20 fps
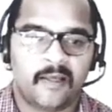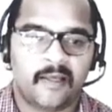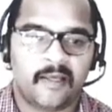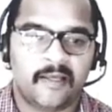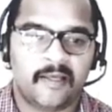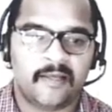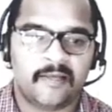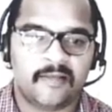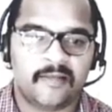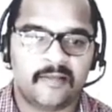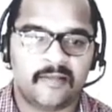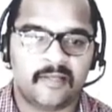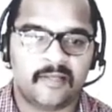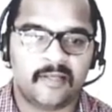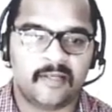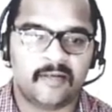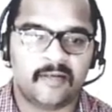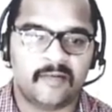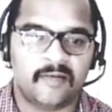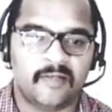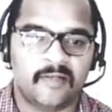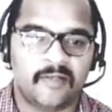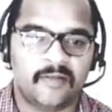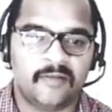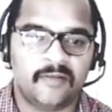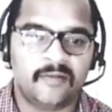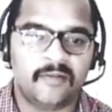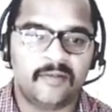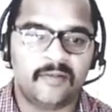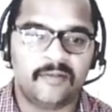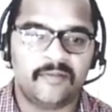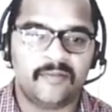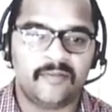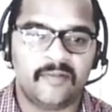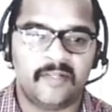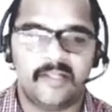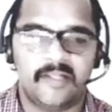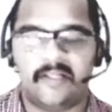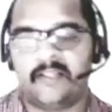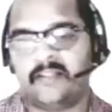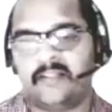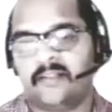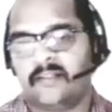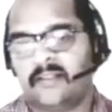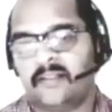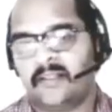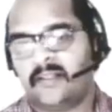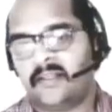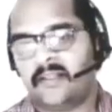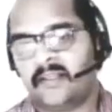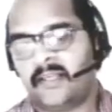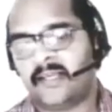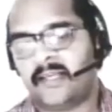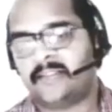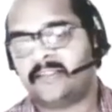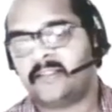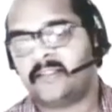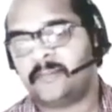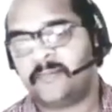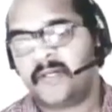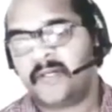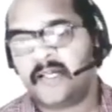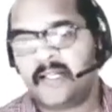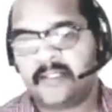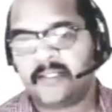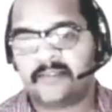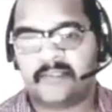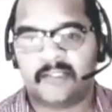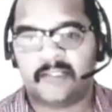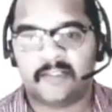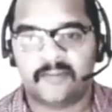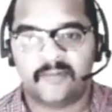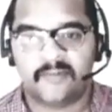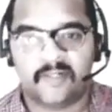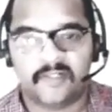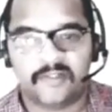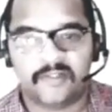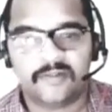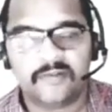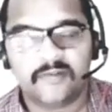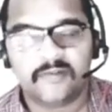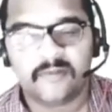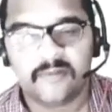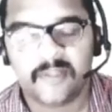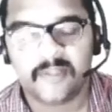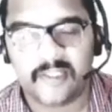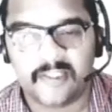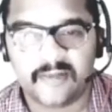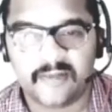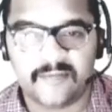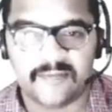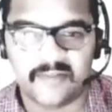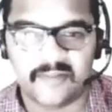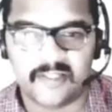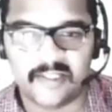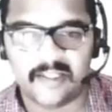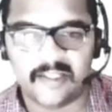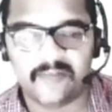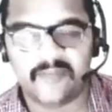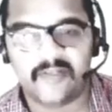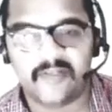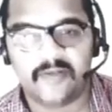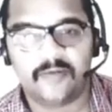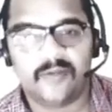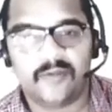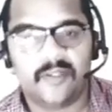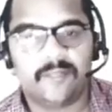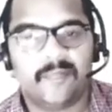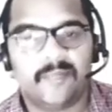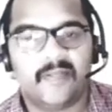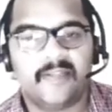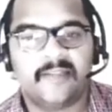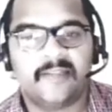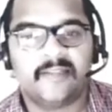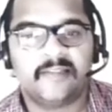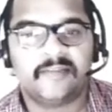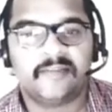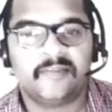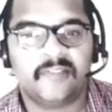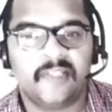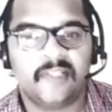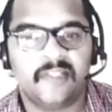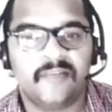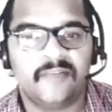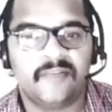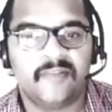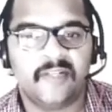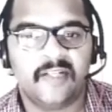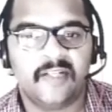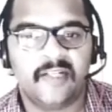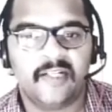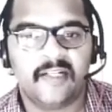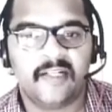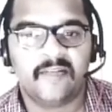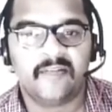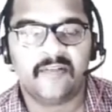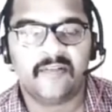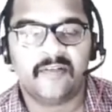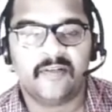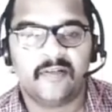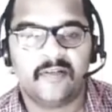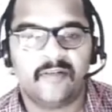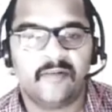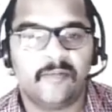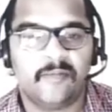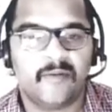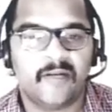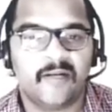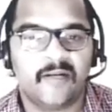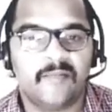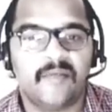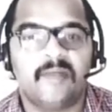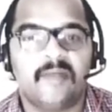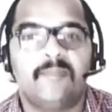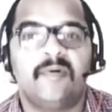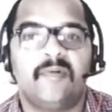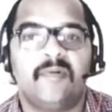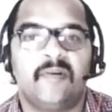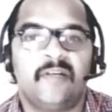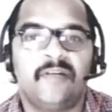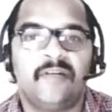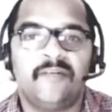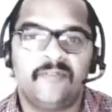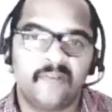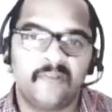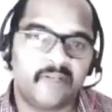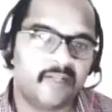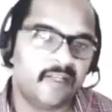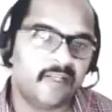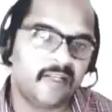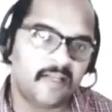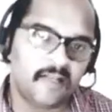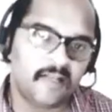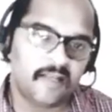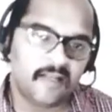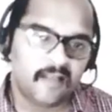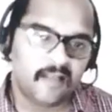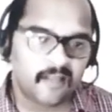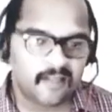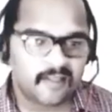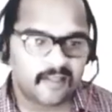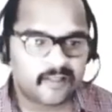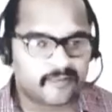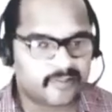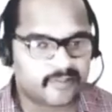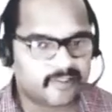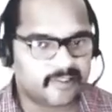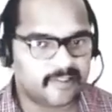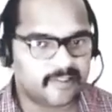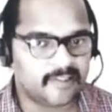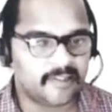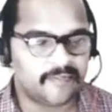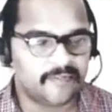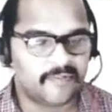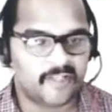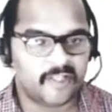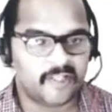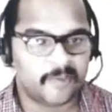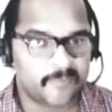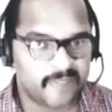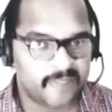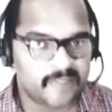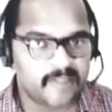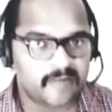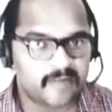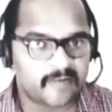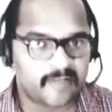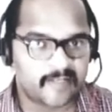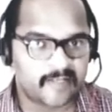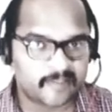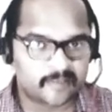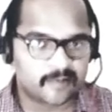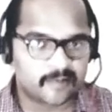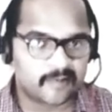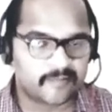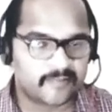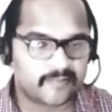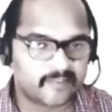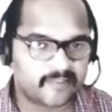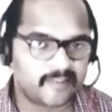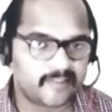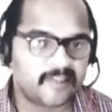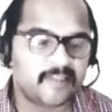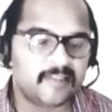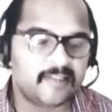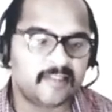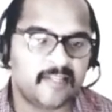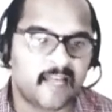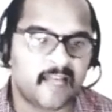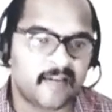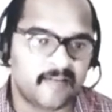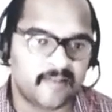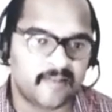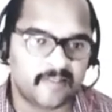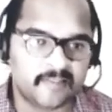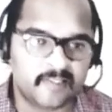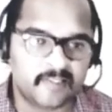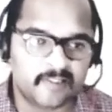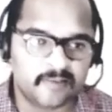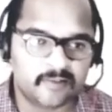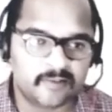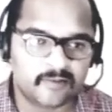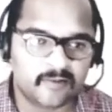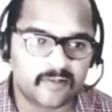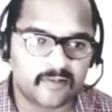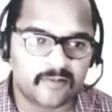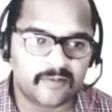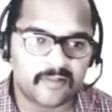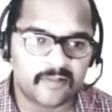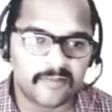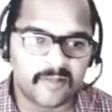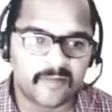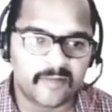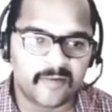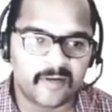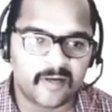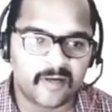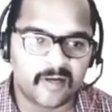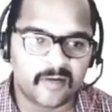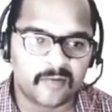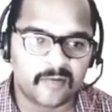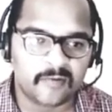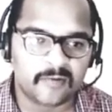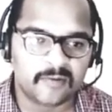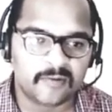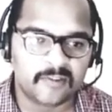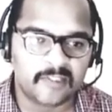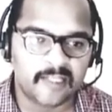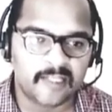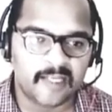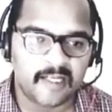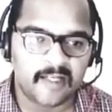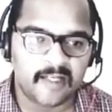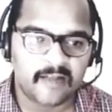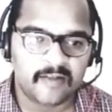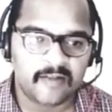S equal to infinity. Except at S equal to infinity. When you replace S with infinity, it will become e power infinity, which is infinite. Means our x of s is diverging. So what will be our ROC here?